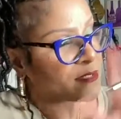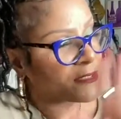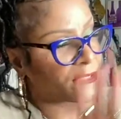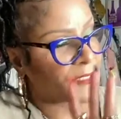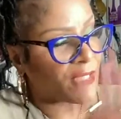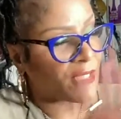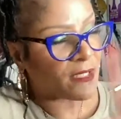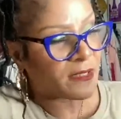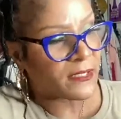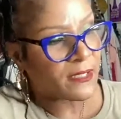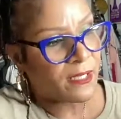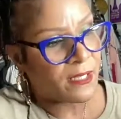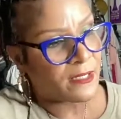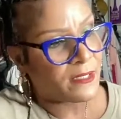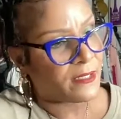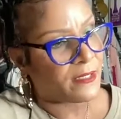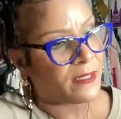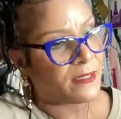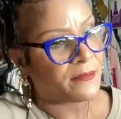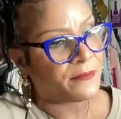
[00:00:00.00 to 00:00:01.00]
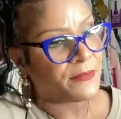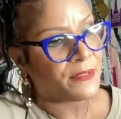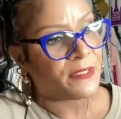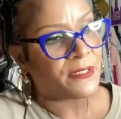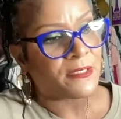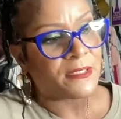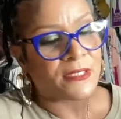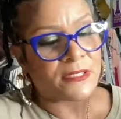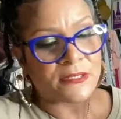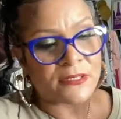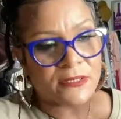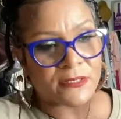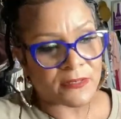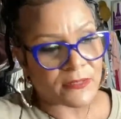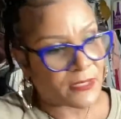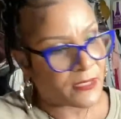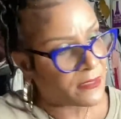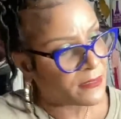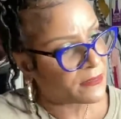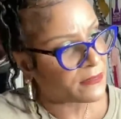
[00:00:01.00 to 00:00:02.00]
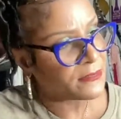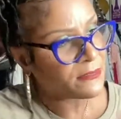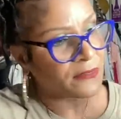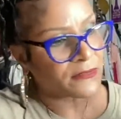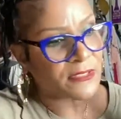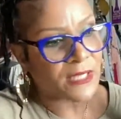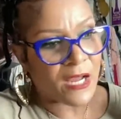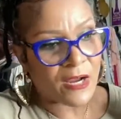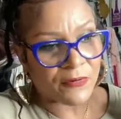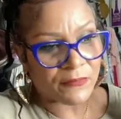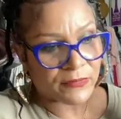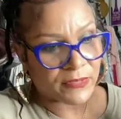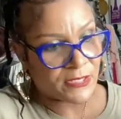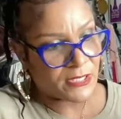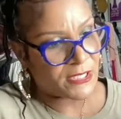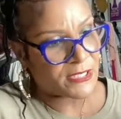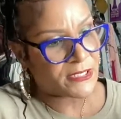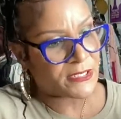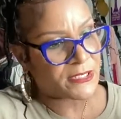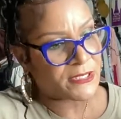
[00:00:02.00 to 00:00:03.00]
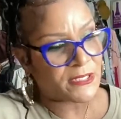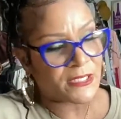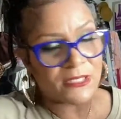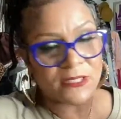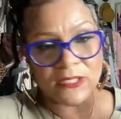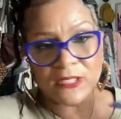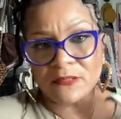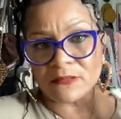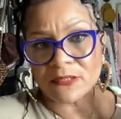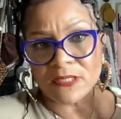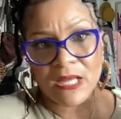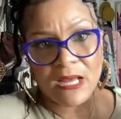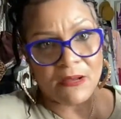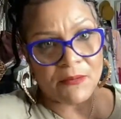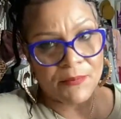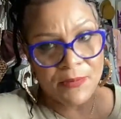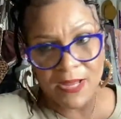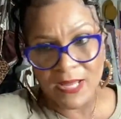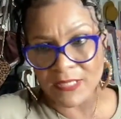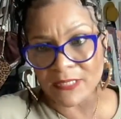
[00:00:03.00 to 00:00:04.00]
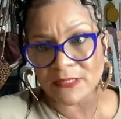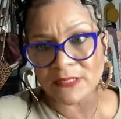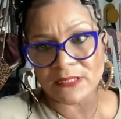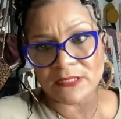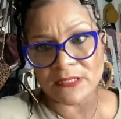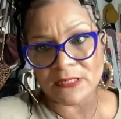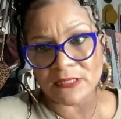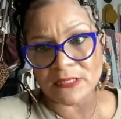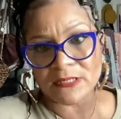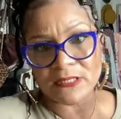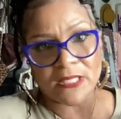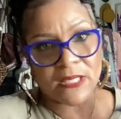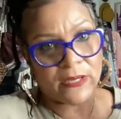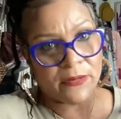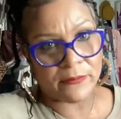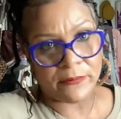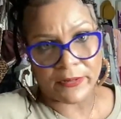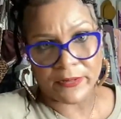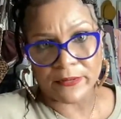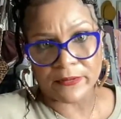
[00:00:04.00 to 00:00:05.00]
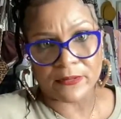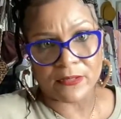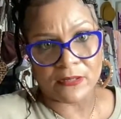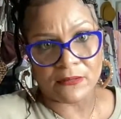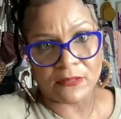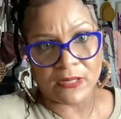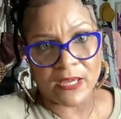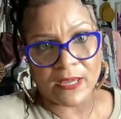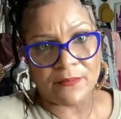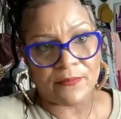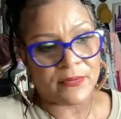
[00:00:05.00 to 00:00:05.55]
shut the hell up. You'll talk religion and don't talk politics at work, okay?